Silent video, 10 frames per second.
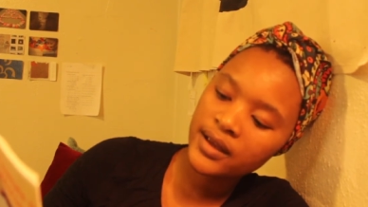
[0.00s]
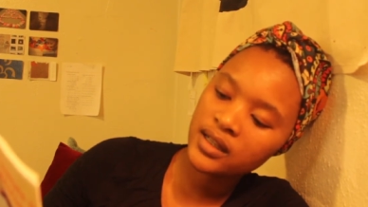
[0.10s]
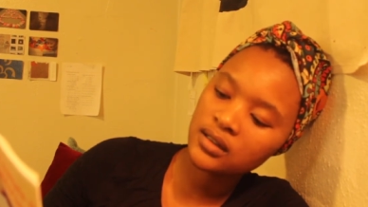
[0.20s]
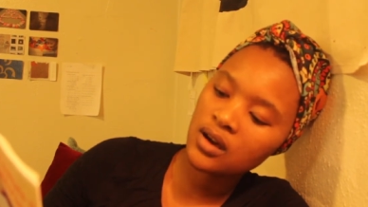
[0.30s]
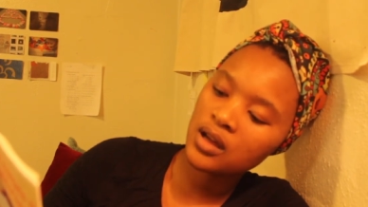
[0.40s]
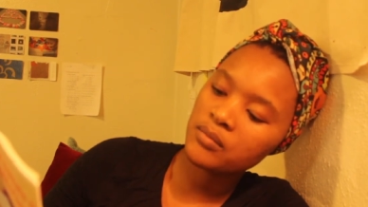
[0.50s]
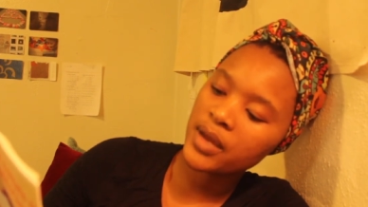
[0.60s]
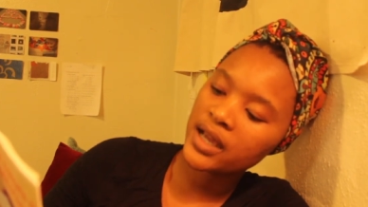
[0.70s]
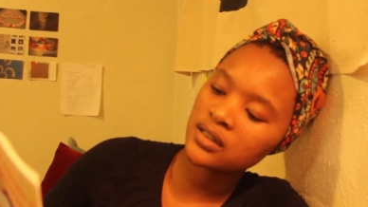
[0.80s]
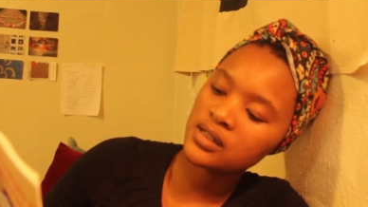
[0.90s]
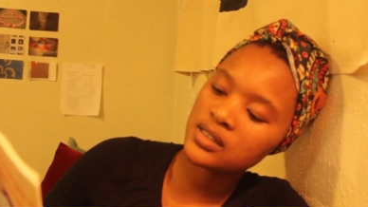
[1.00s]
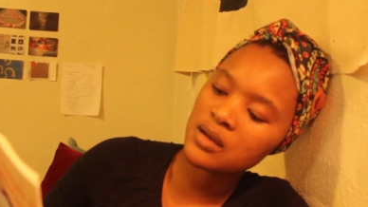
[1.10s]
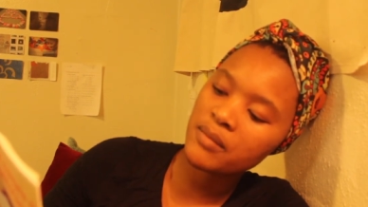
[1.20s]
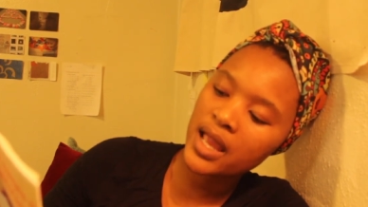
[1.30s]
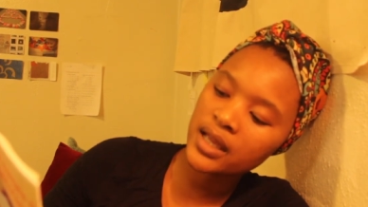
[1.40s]
and gone back to
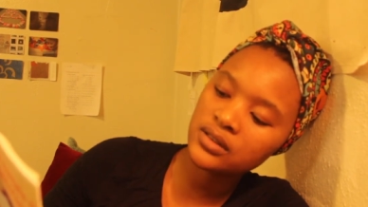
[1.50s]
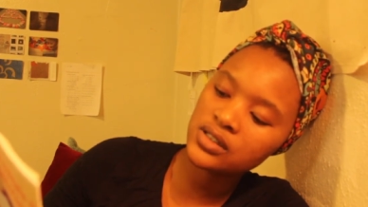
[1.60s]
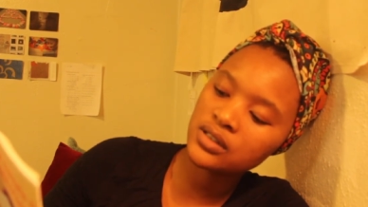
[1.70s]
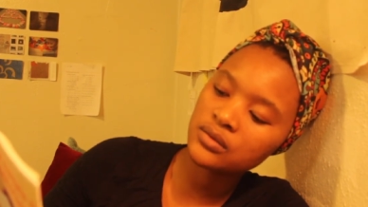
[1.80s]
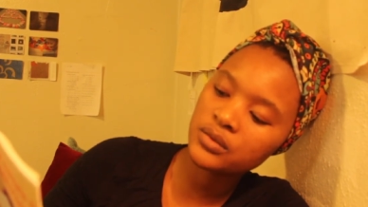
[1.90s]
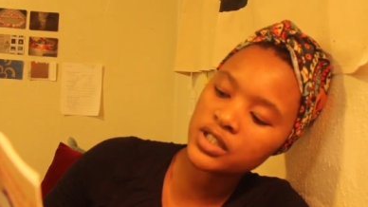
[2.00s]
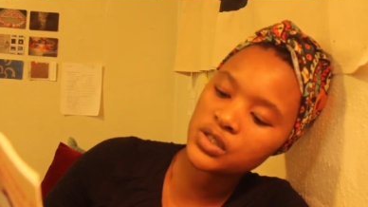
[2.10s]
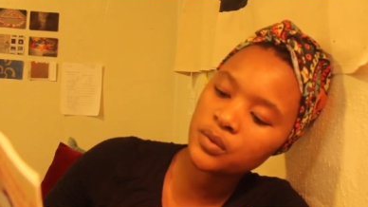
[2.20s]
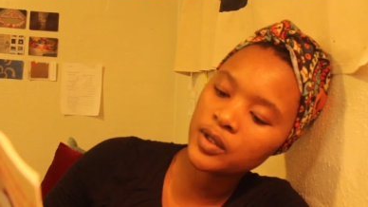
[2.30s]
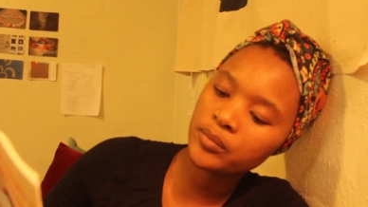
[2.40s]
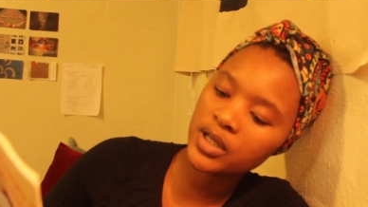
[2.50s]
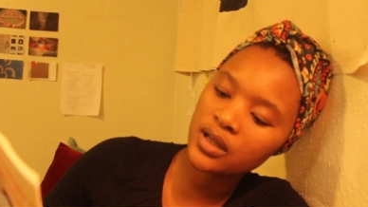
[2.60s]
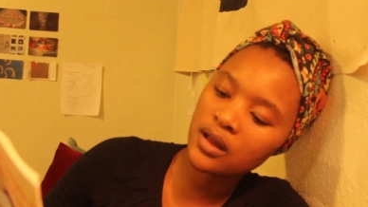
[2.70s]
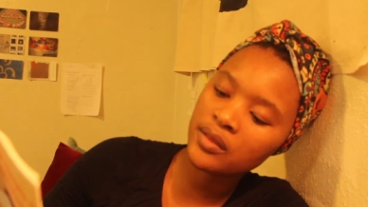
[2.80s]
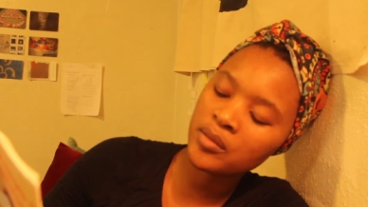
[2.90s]
some ancient ritual
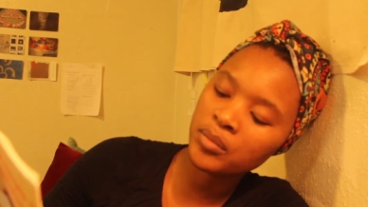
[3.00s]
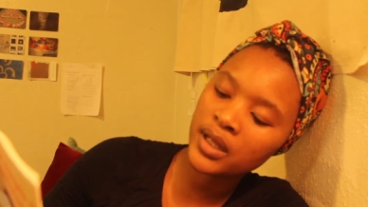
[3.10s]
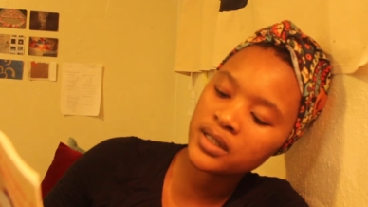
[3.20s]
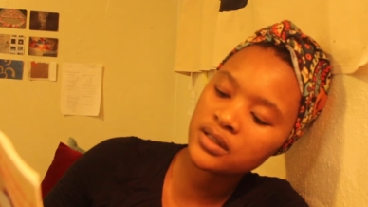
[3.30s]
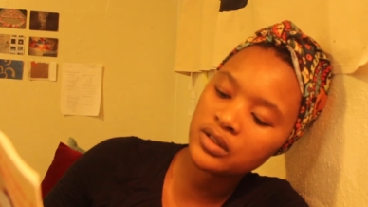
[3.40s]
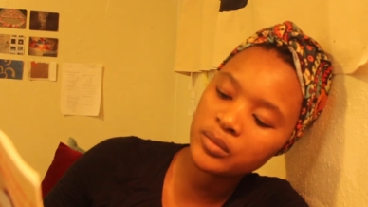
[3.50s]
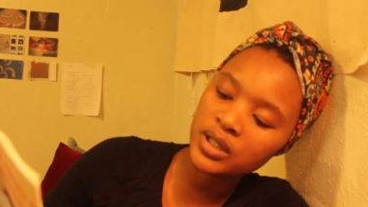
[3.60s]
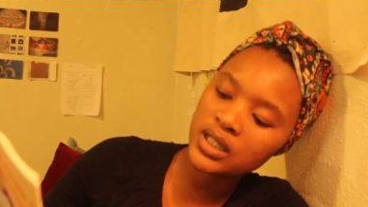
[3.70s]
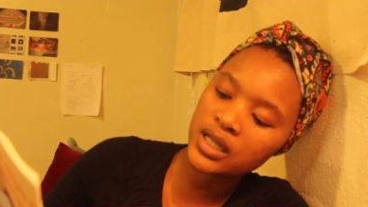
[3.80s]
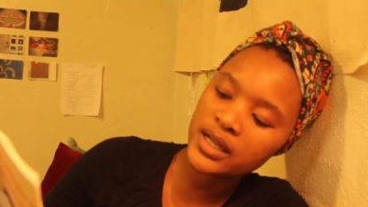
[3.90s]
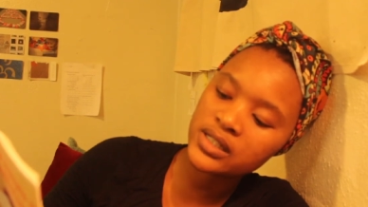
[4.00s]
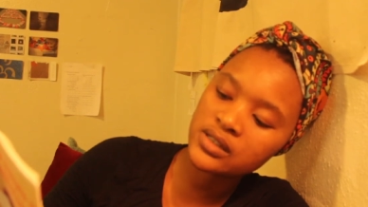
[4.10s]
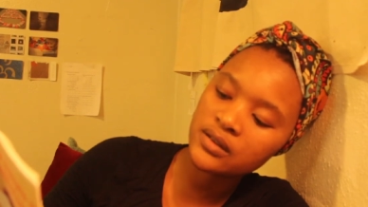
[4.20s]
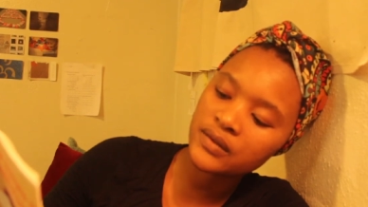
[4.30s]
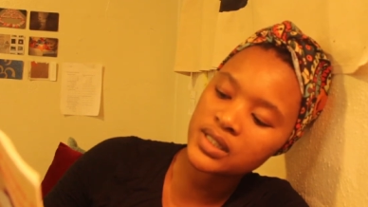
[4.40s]
beyond the blunt
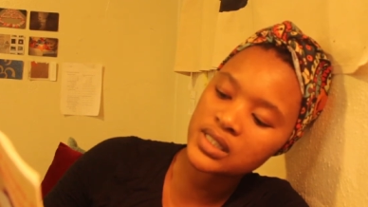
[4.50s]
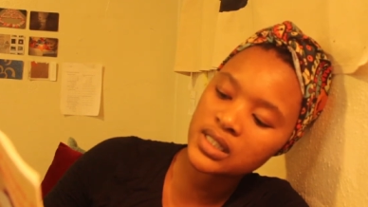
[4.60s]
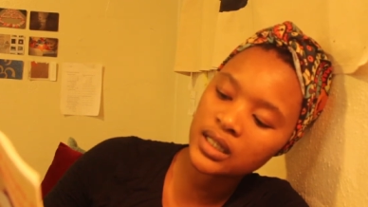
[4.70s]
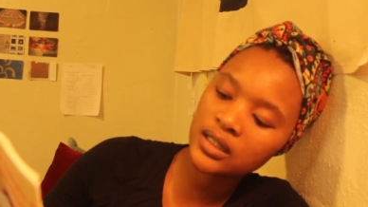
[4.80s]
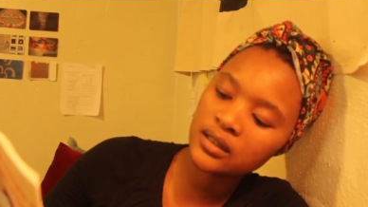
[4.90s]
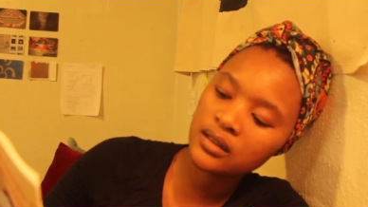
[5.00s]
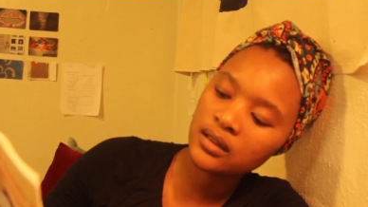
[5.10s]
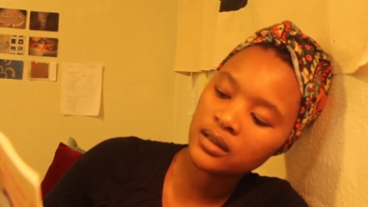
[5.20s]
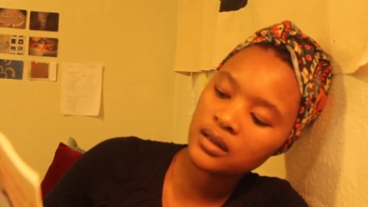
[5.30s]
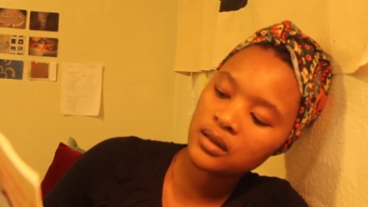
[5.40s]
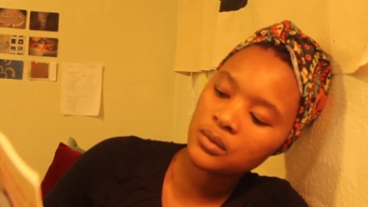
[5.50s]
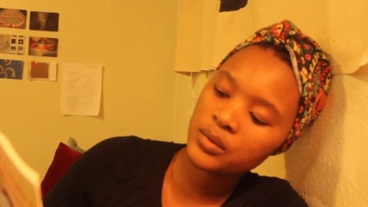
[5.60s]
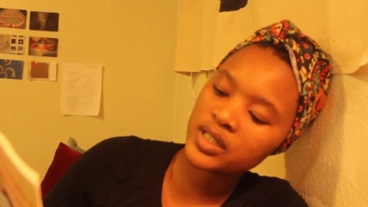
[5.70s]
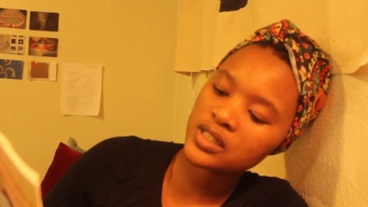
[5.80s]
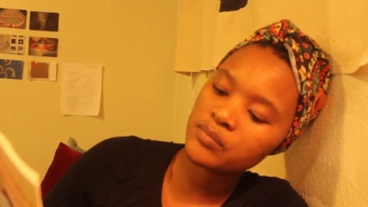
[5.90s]
humiliation of his skin
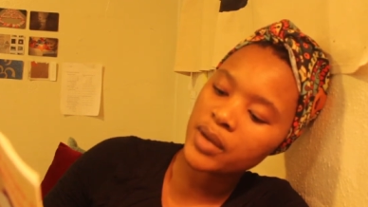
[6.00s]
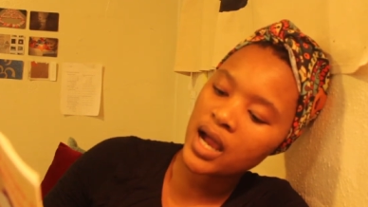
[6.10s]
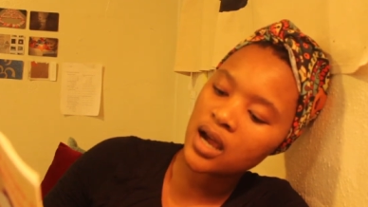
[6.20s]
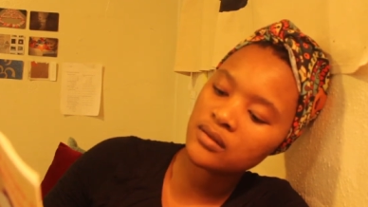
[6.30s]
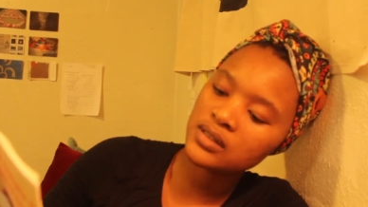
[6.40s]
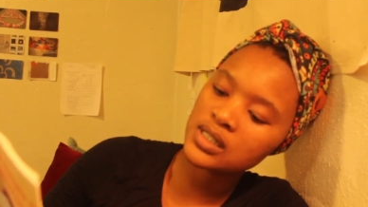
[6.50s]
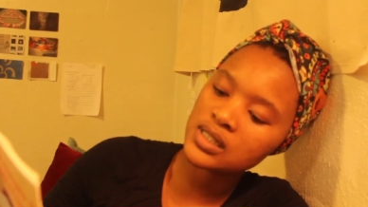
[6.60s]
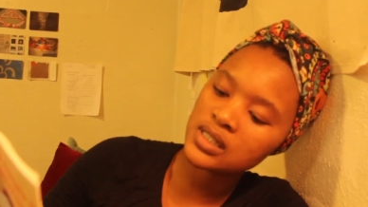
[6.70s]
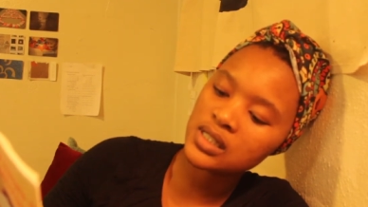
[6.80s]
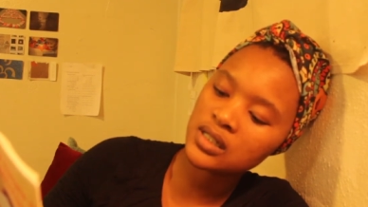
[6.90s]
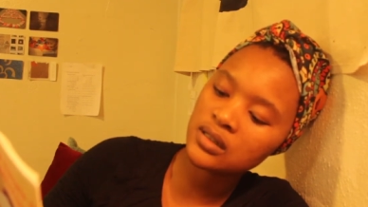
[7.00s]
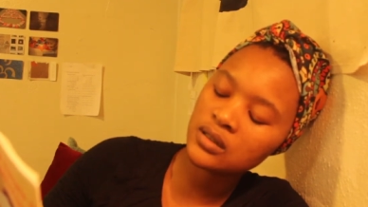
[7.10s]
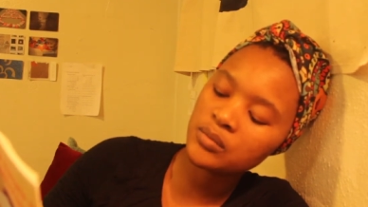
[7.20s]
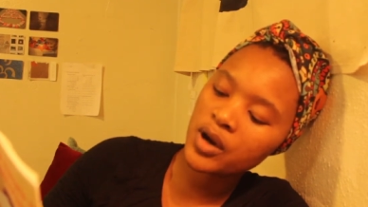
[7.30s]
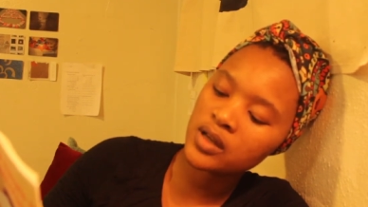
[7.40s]
with its bound and
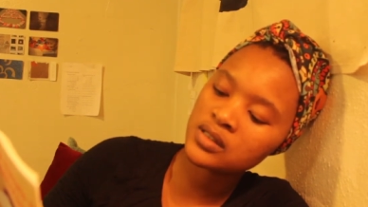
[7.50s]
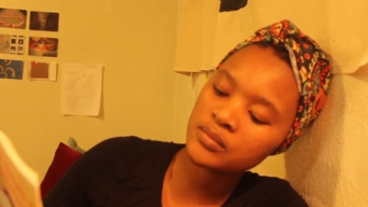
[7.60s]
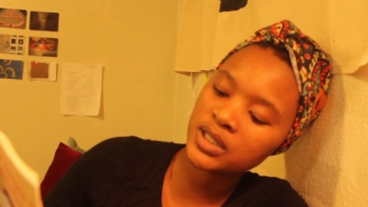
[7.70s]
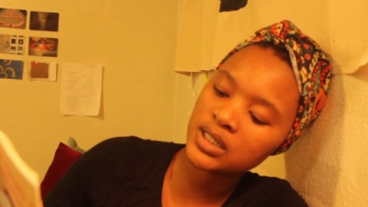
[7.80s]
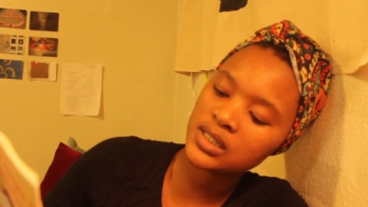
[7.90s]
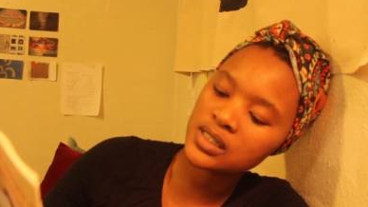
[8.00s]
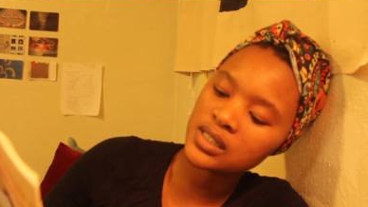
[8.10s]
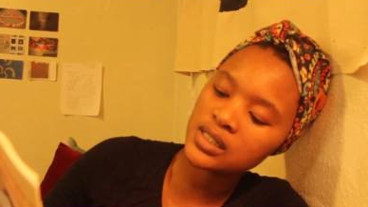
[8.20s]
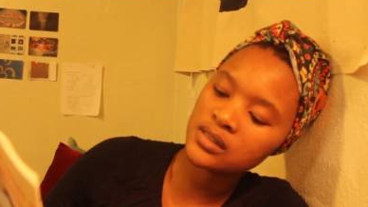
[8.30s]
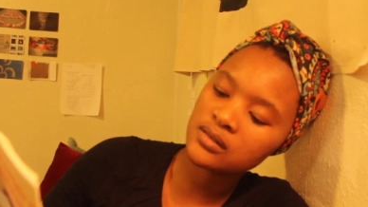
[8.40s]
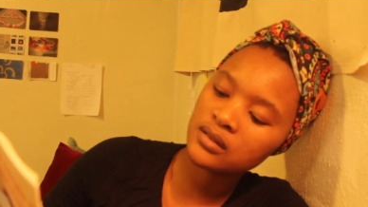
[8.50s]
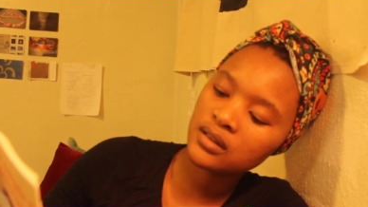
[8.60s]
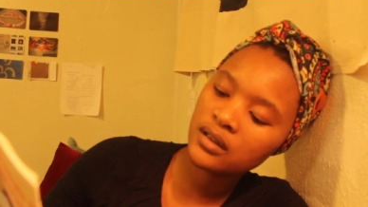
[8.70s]
sealed possibilities